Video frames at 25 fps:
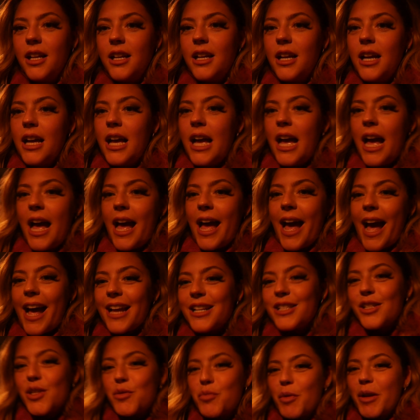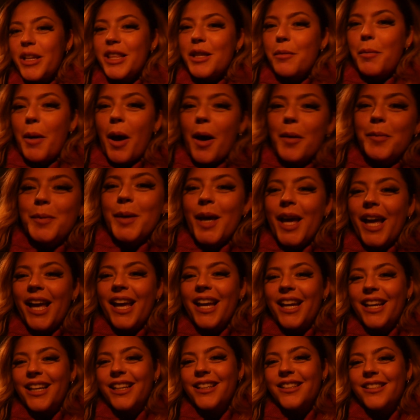The and she's bringing the
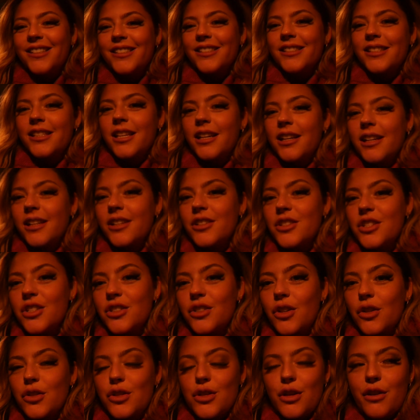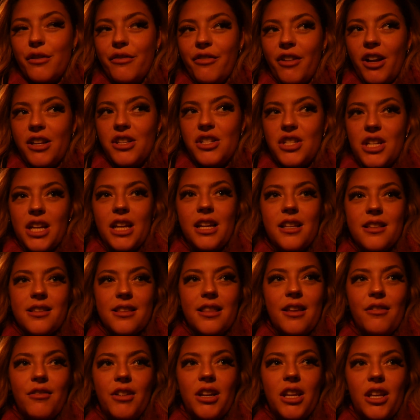puppies. She's got two Frenchies
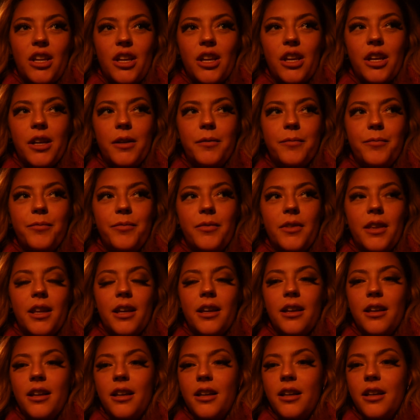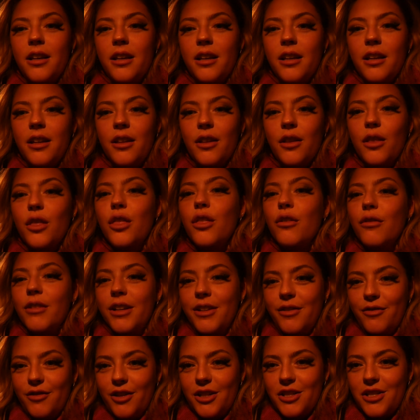and they're really cute. She's got three.
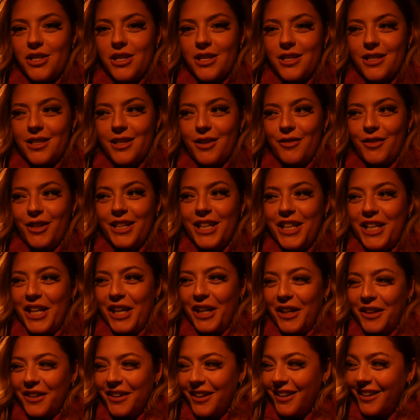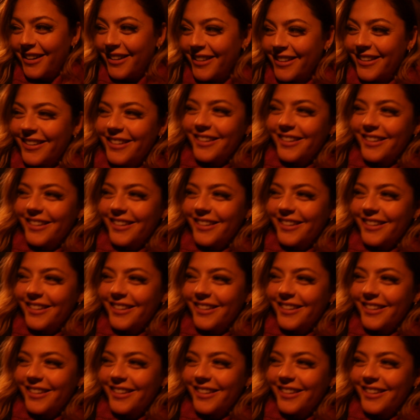Three Frenchies and they're really cute. Oh,